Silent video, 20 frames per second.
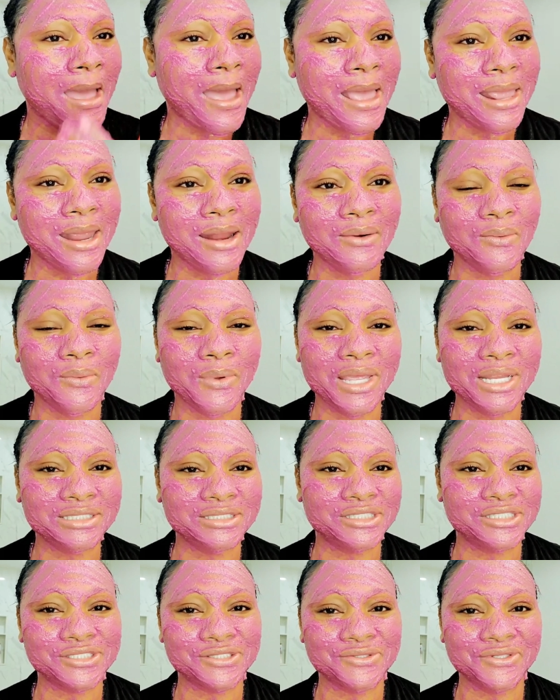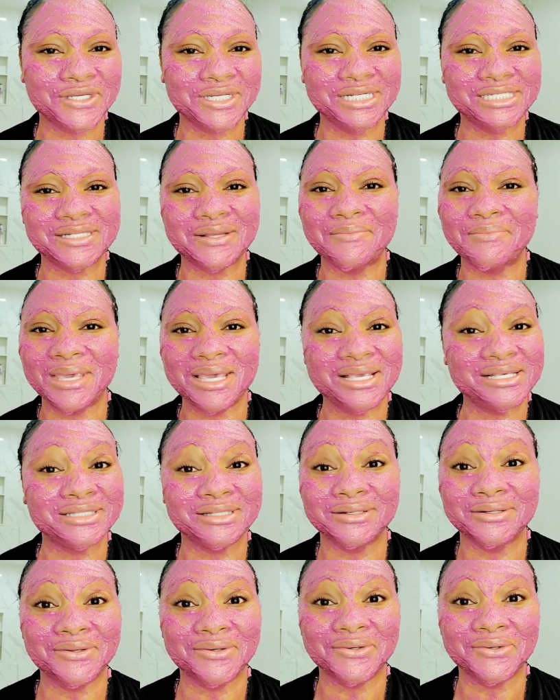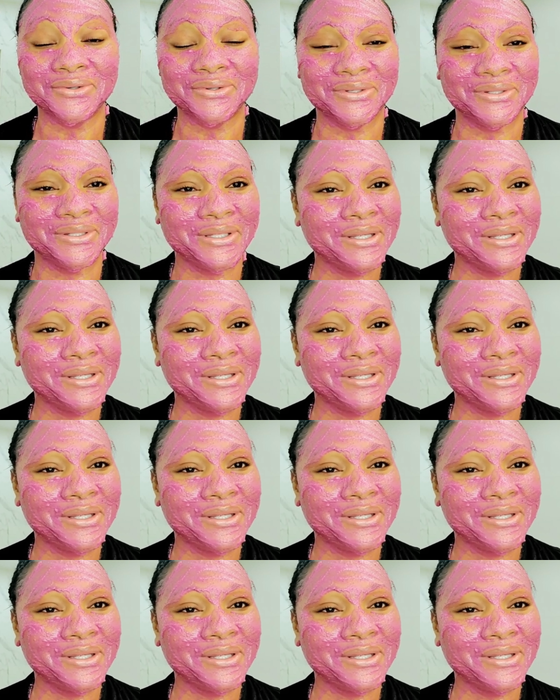I can't wait to show you this amazing glow.